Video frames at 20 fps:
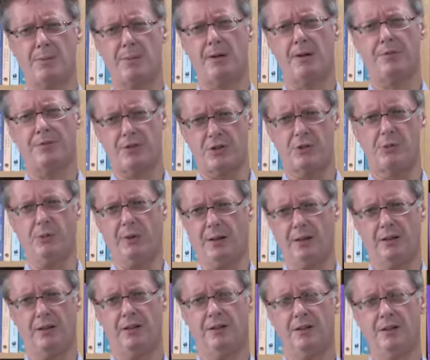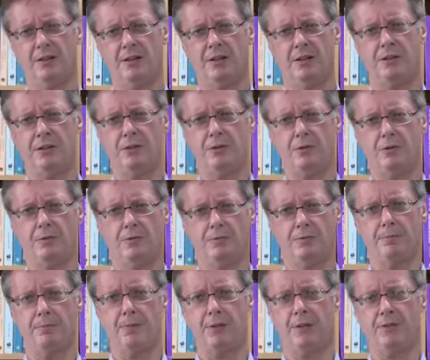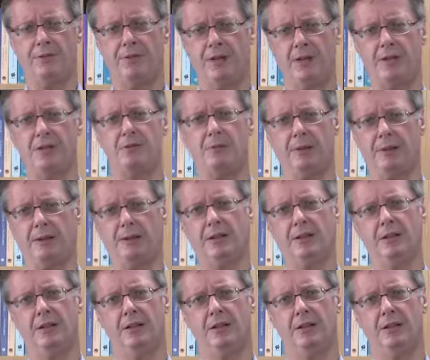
middle of this week, due middle of next week.